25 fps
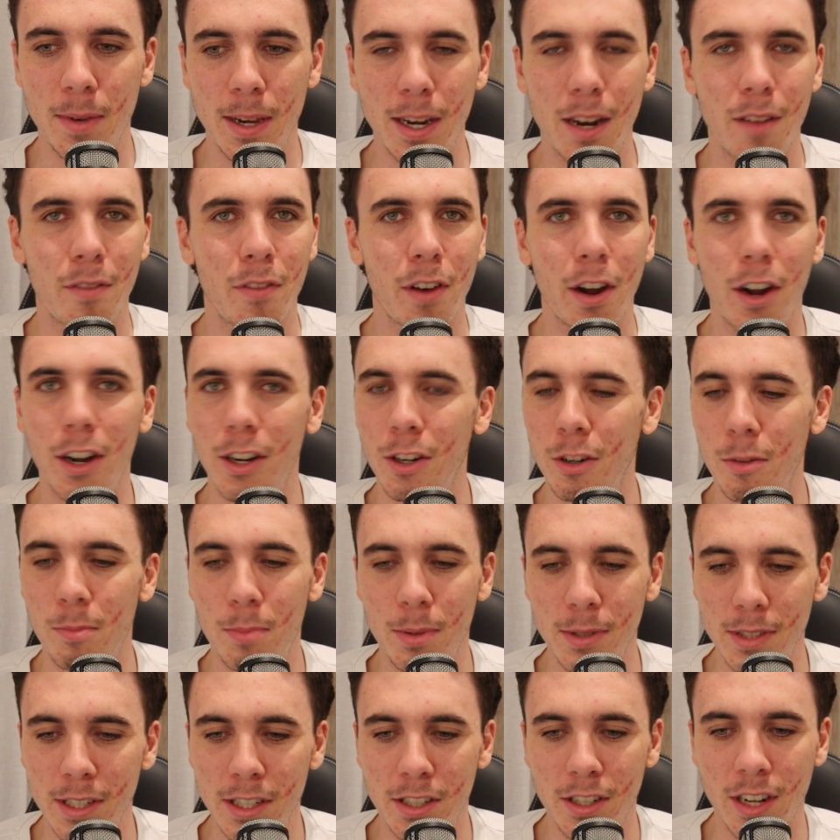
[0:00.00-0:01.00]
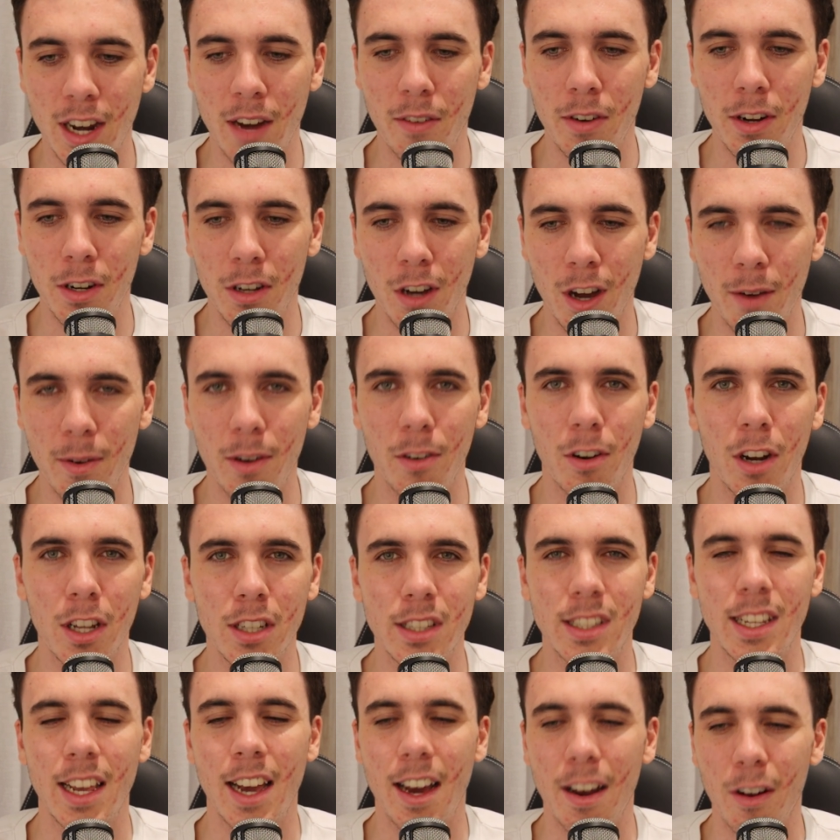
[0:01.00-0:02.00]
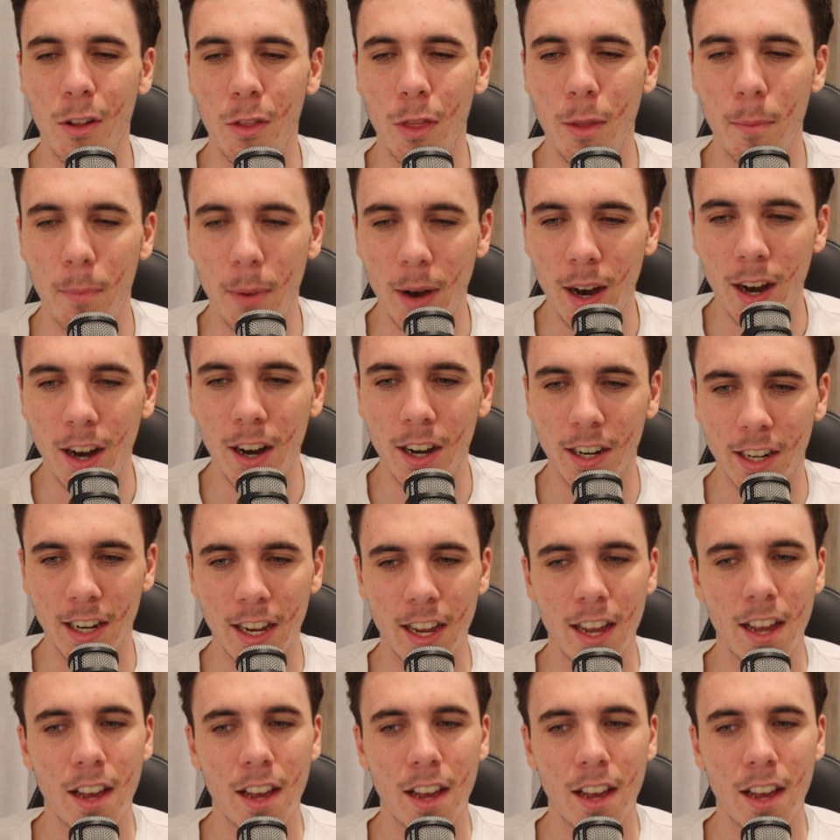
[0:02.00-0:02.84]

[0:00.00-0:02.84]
in a very good position every time he runs out on the park.